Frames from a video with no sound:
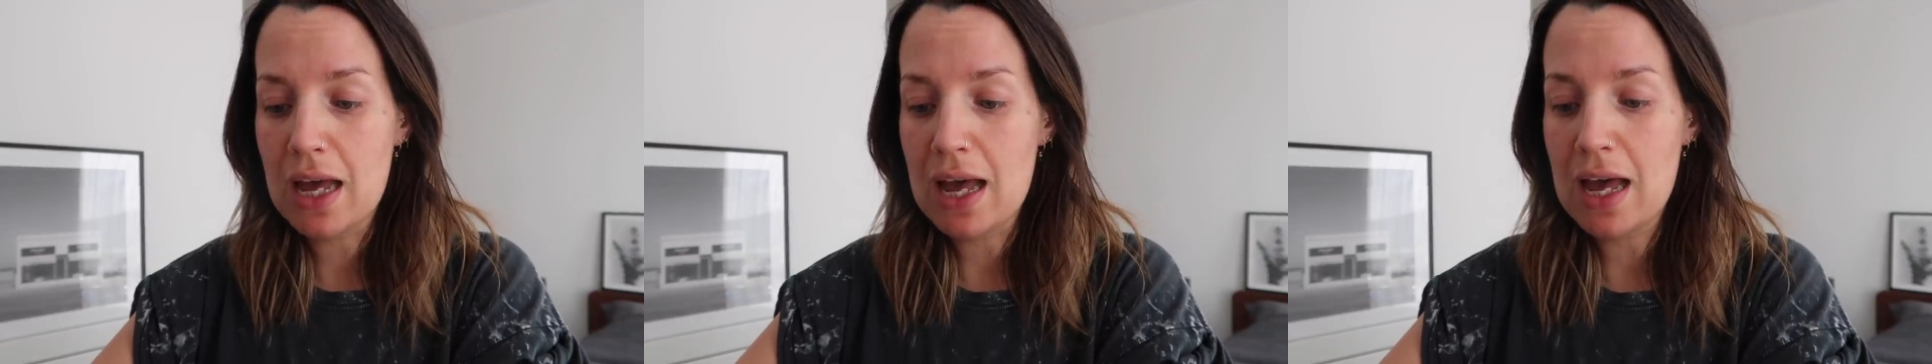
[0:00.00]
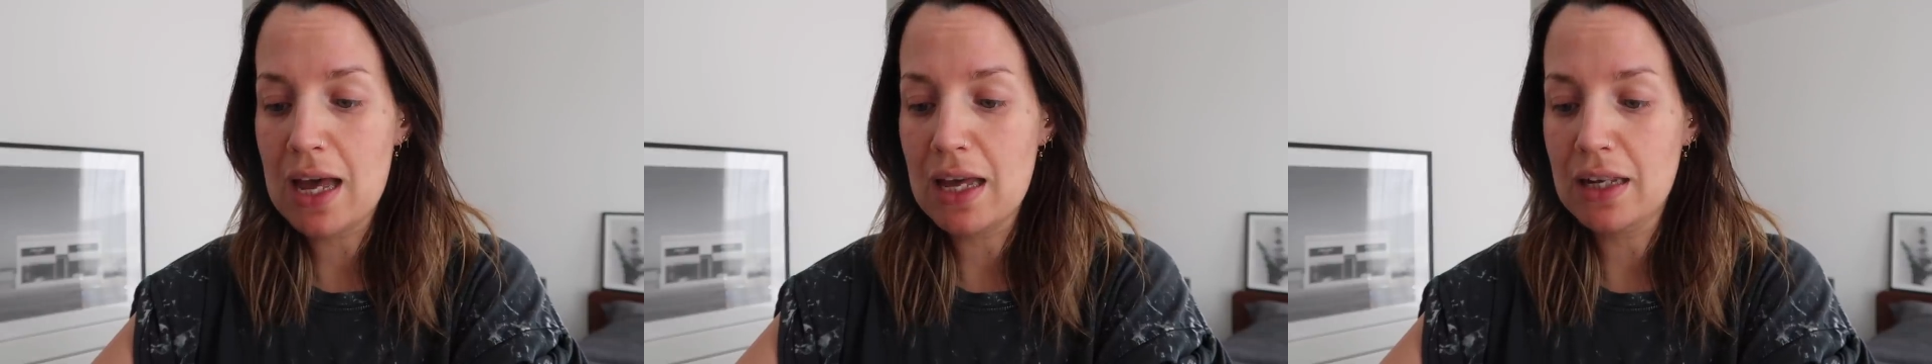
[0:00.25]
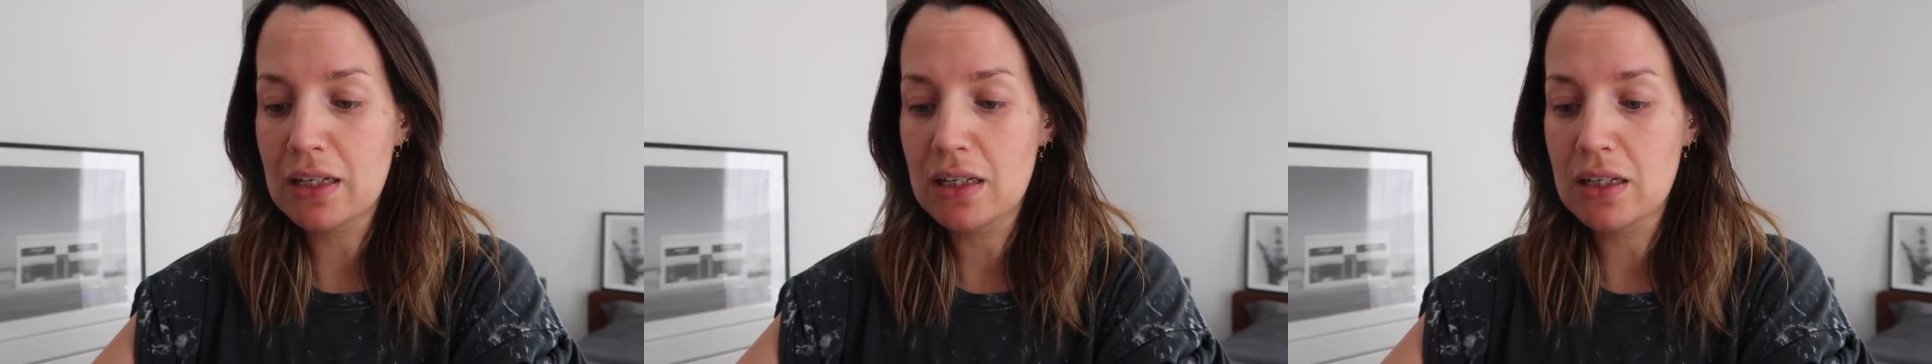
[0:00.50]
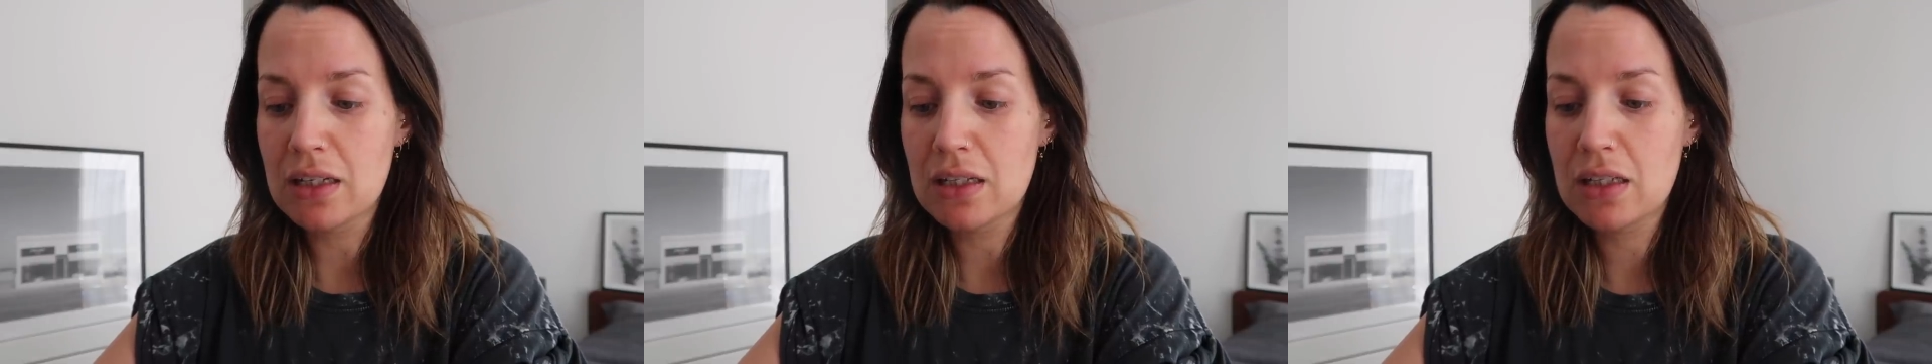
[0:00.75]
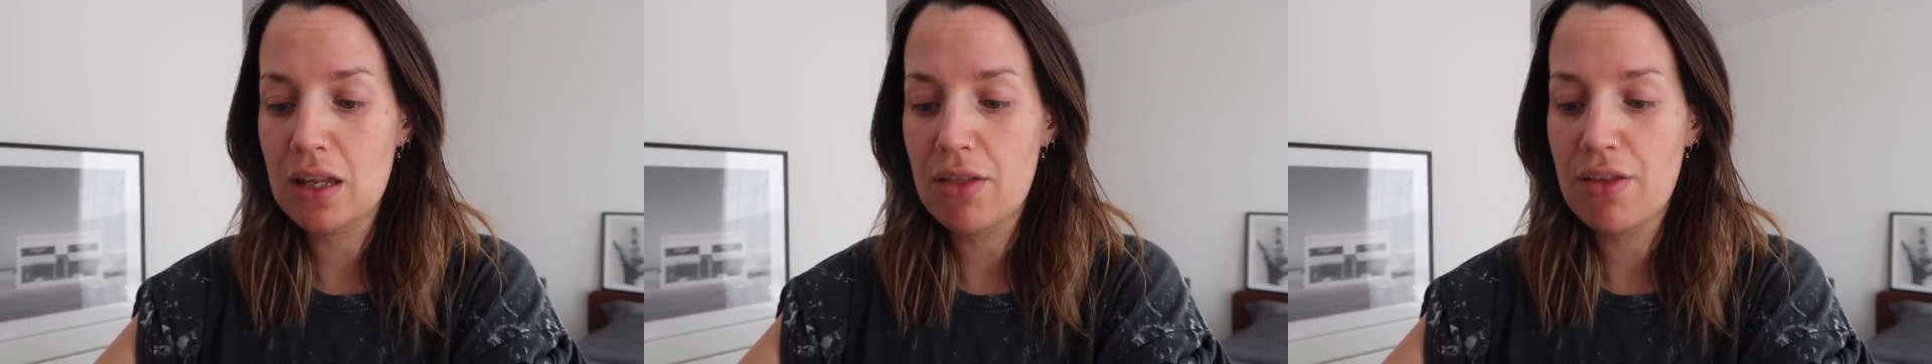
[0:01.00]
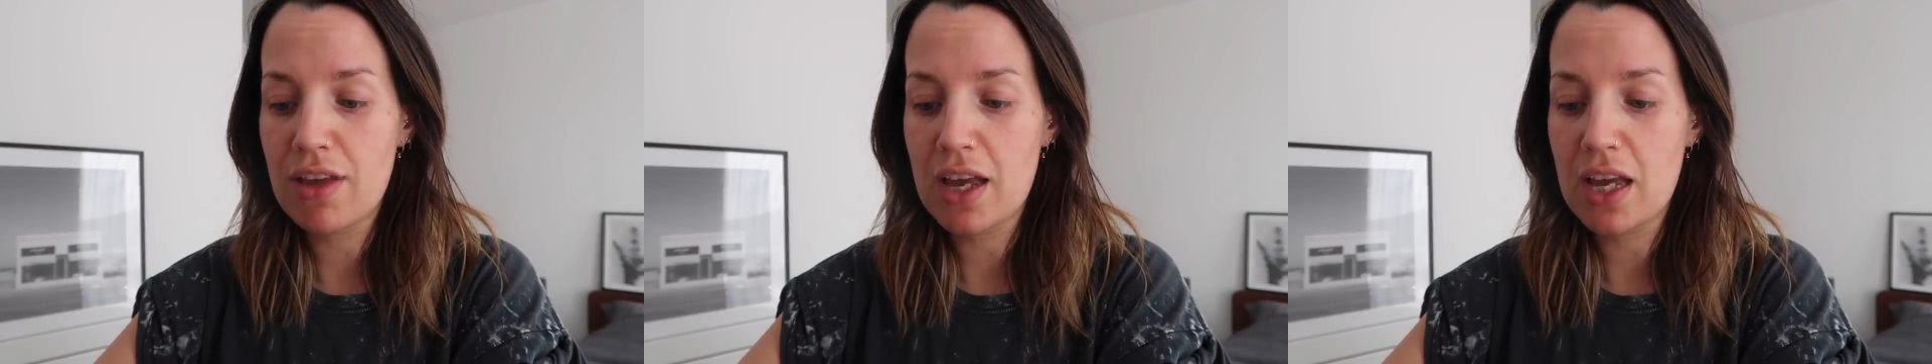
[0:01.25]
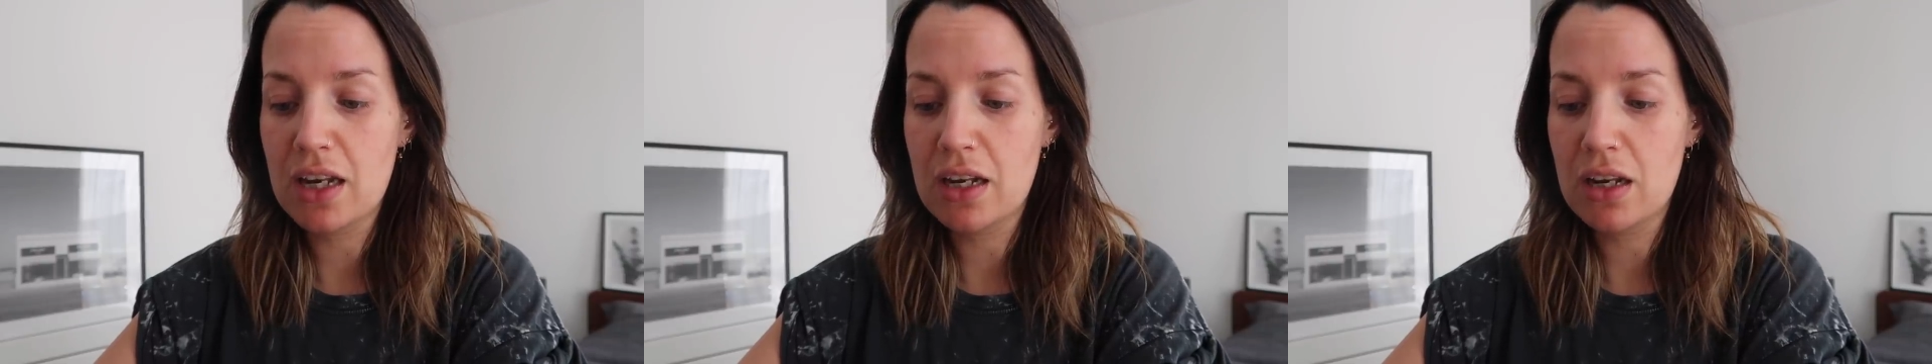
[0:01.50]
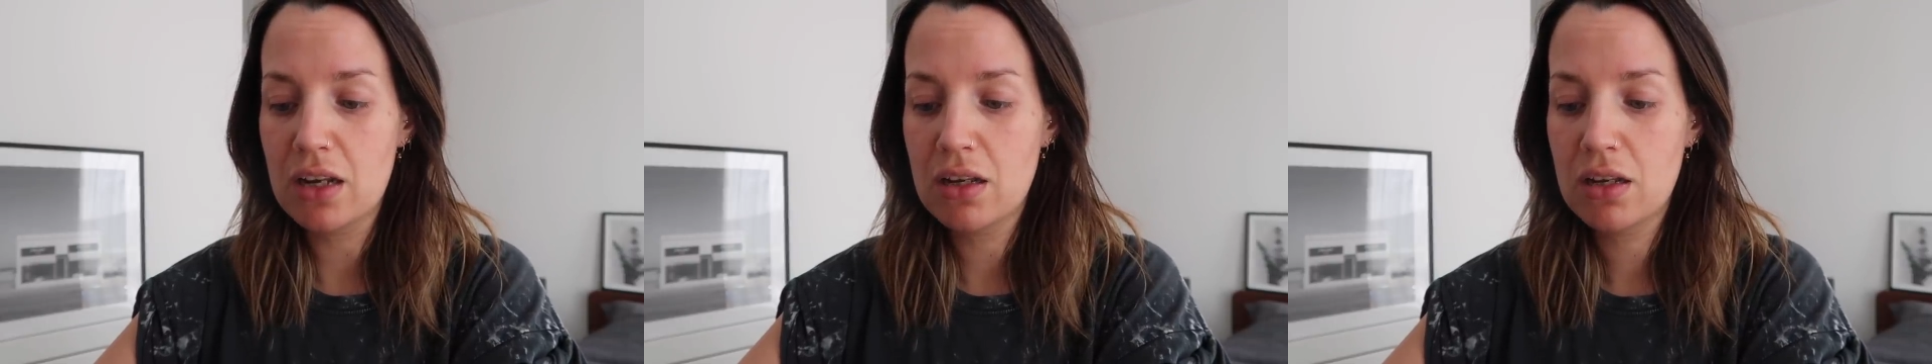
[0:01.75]
and
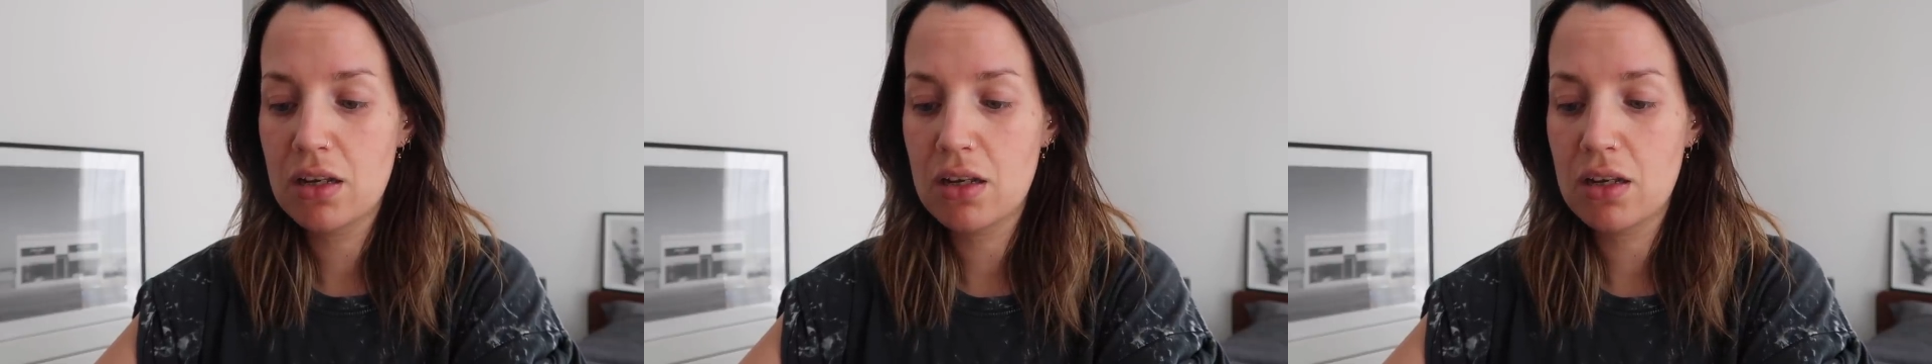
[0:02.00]
then